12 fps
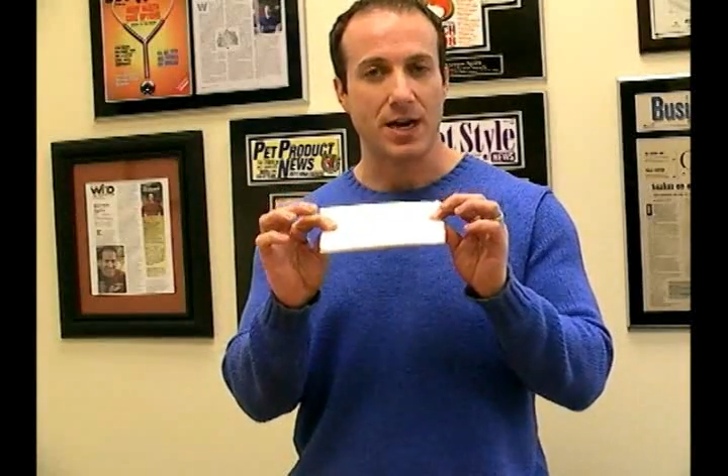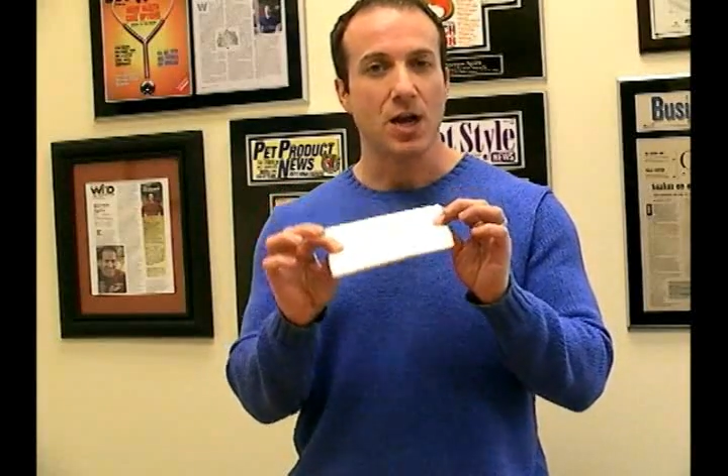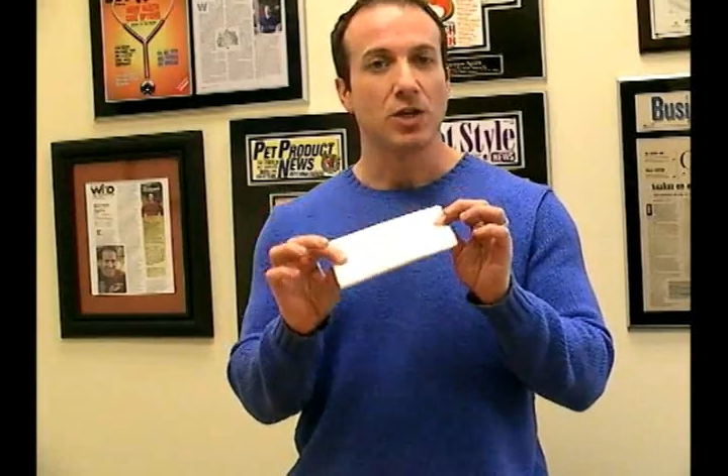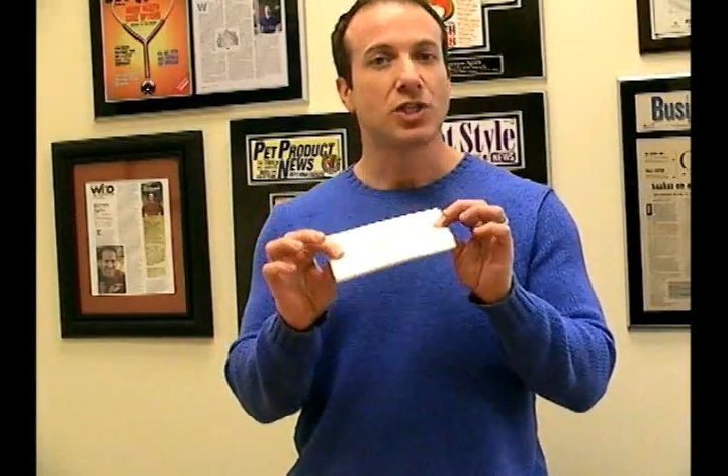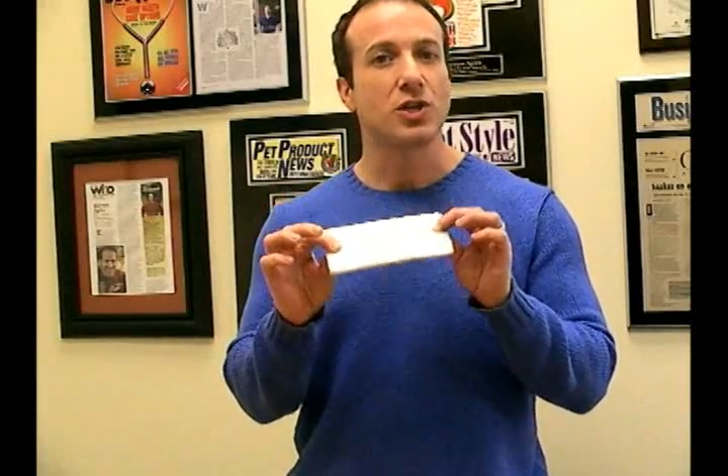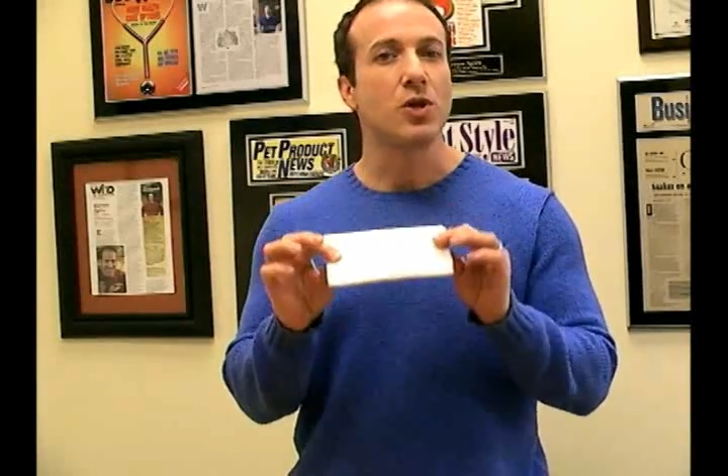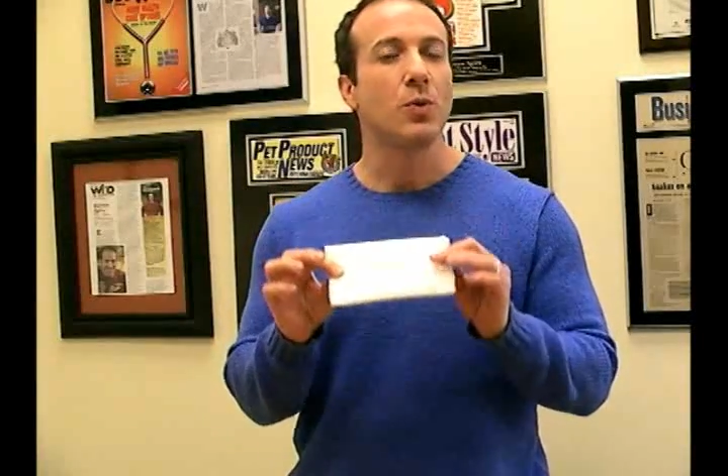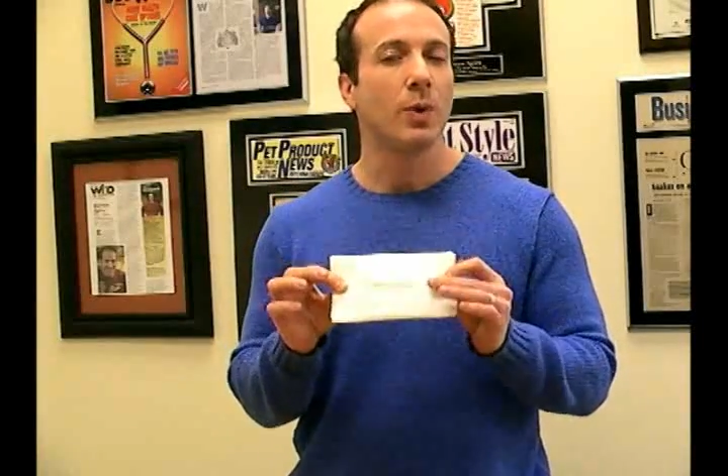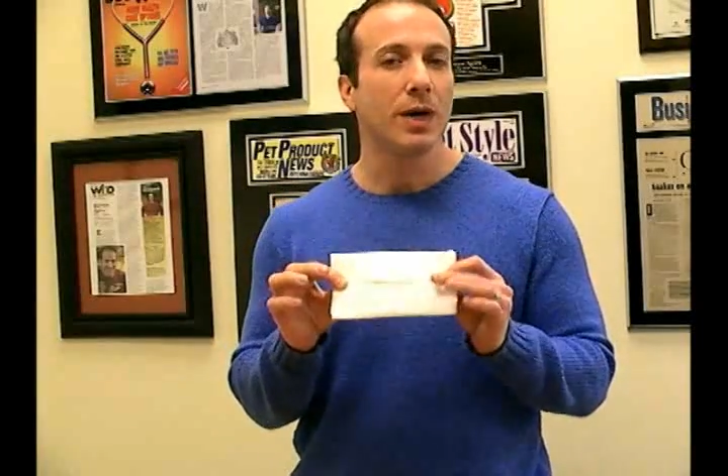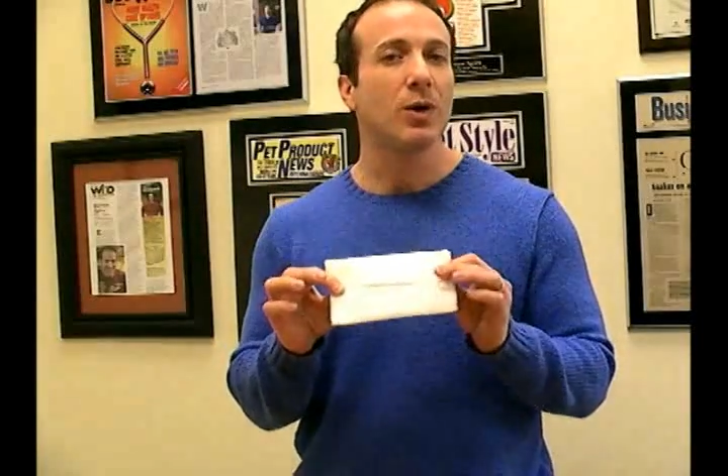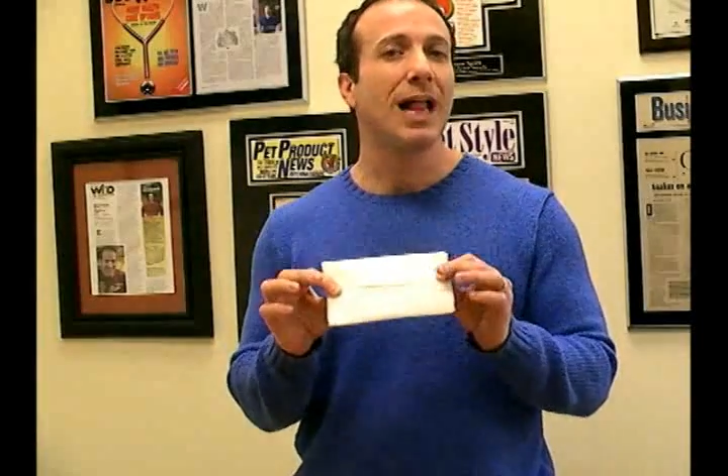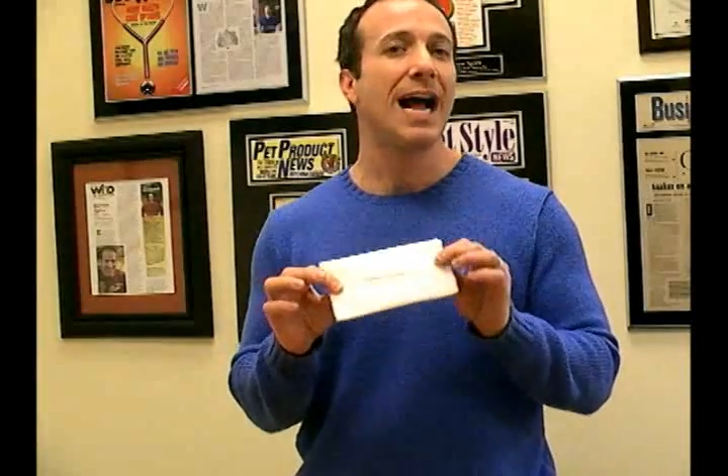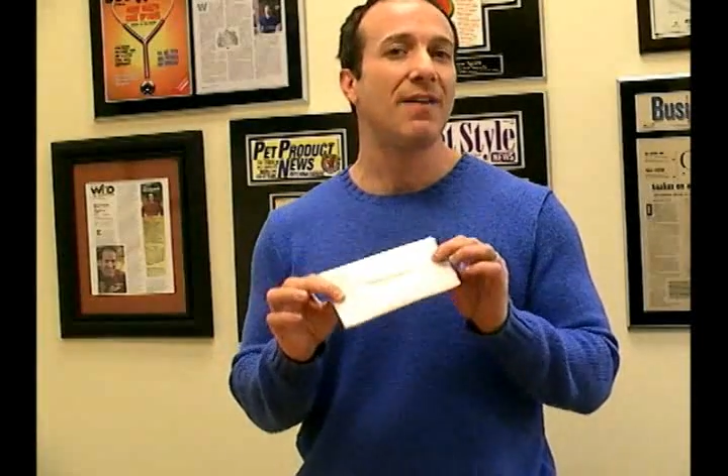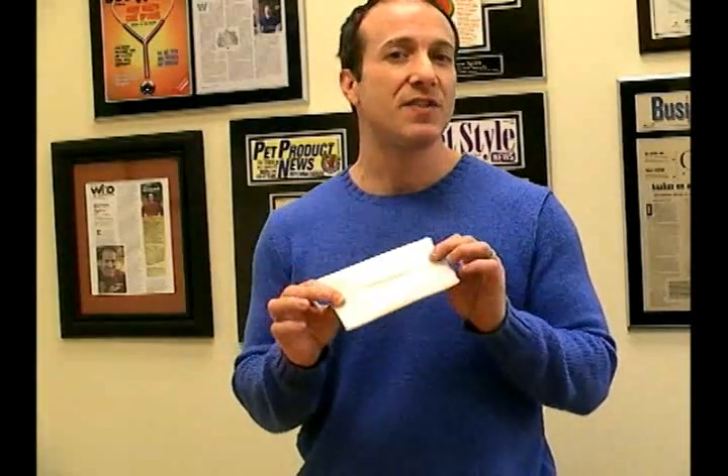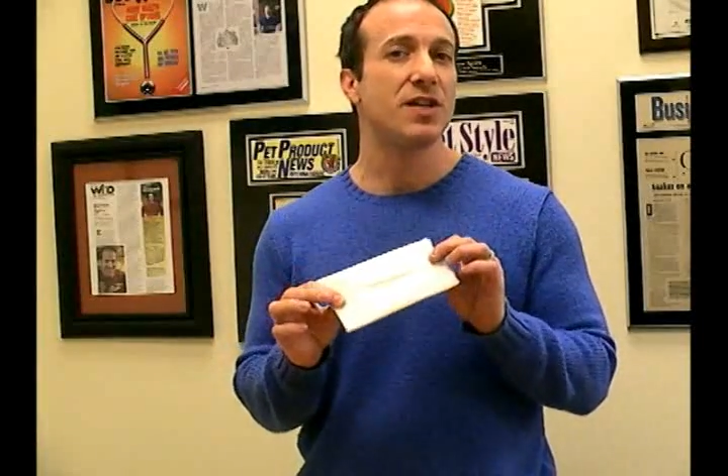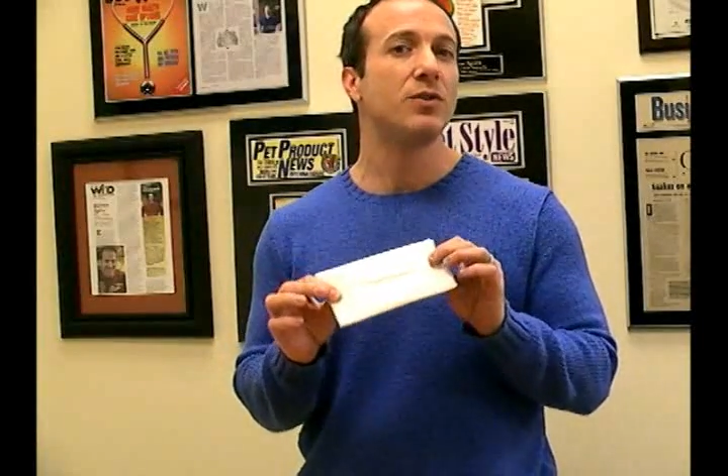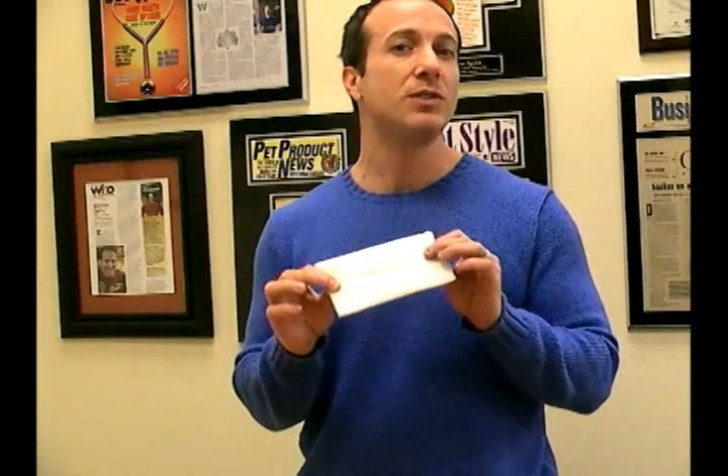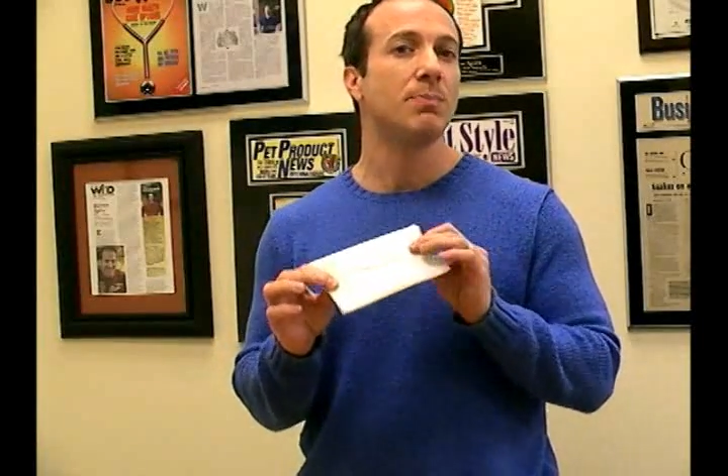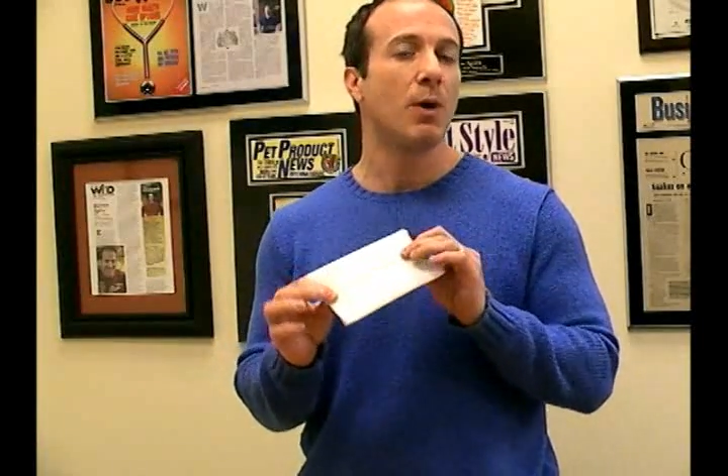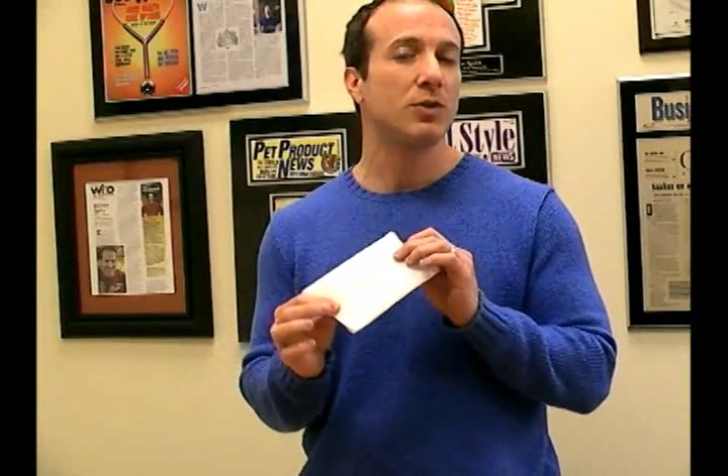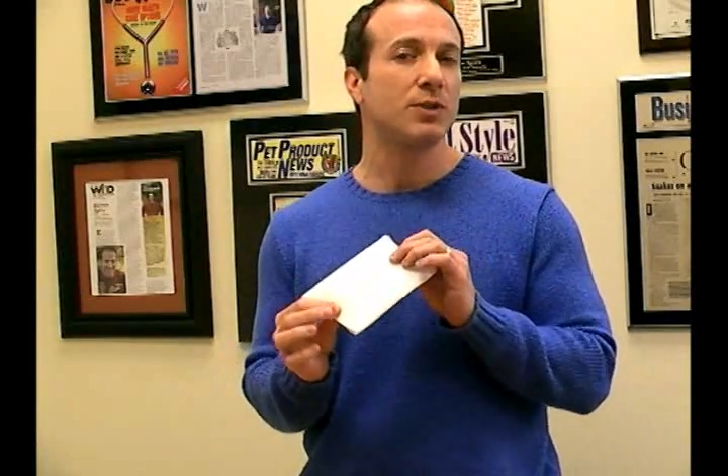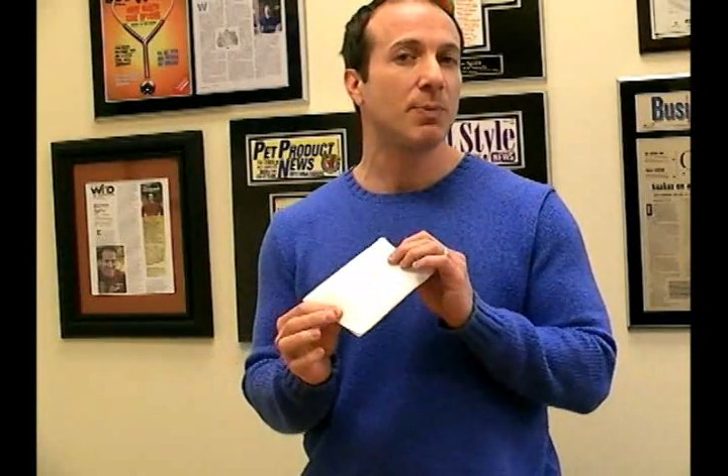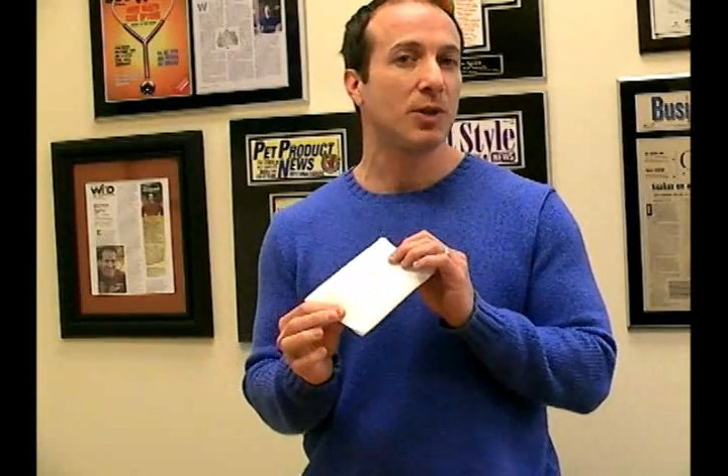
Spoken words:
So you will have to use multiple